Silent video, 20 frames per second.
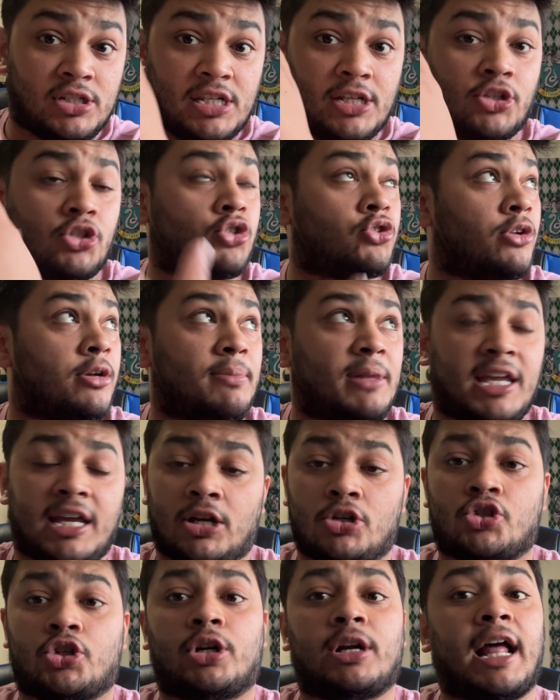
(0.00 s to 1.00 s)
extremely
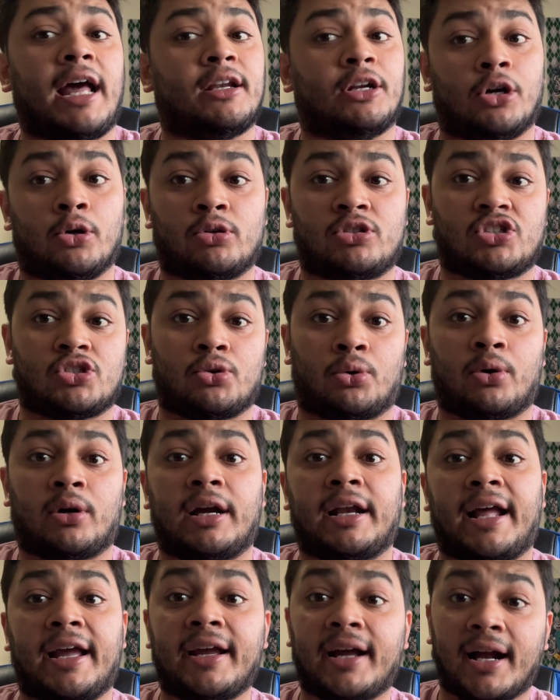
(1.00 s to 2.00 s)
injured at Oak's store.
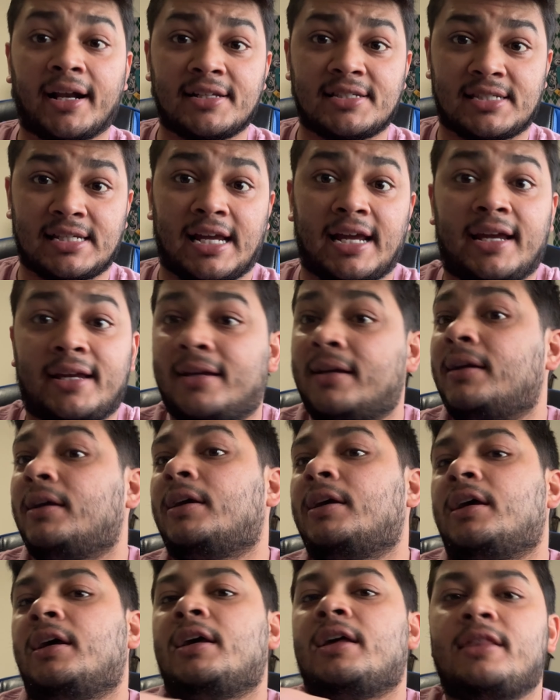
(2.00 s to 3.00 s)
And I gotta say,
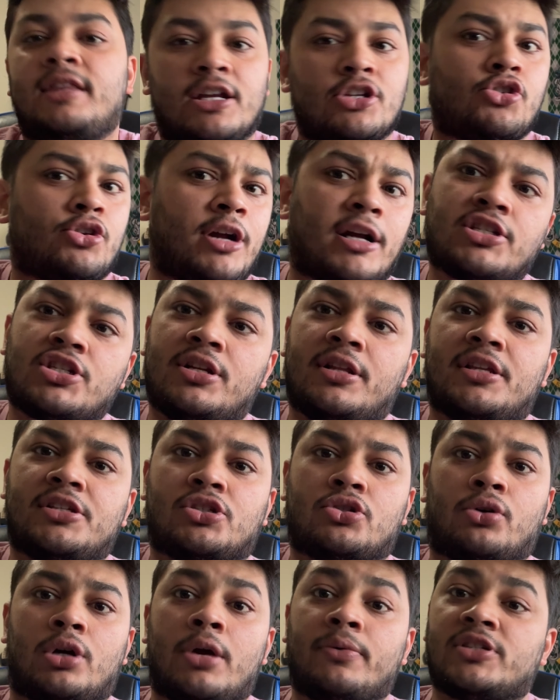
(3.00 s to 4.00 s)
the introduction to the
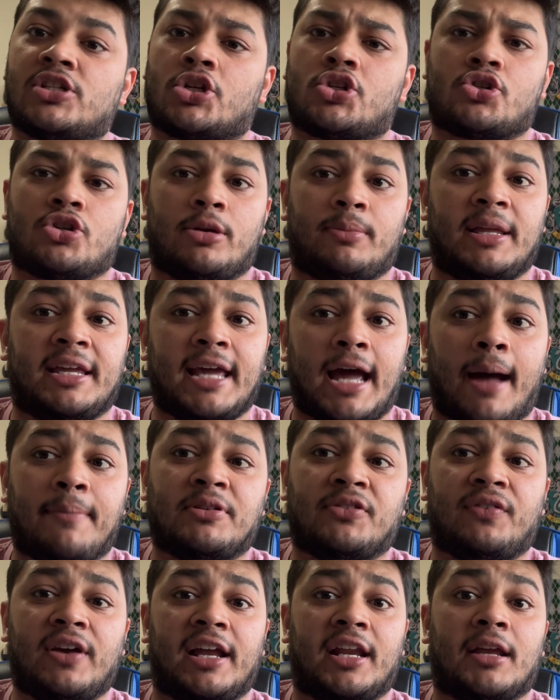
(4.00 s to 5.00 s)
story was extremely
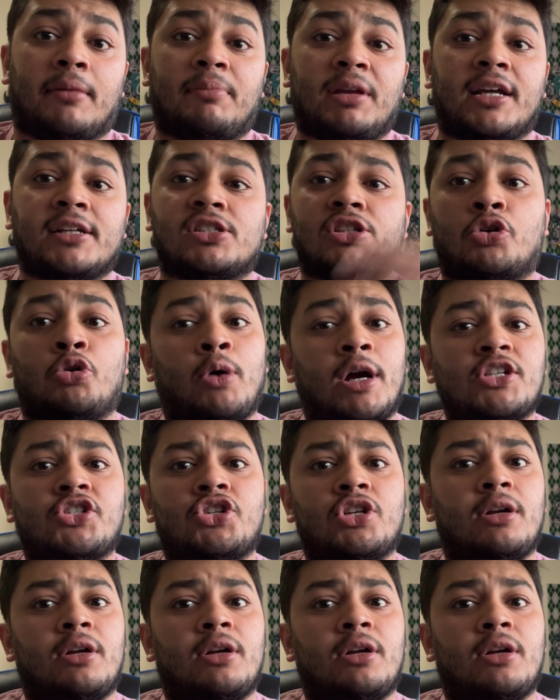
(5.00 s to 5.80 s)
captivating because the question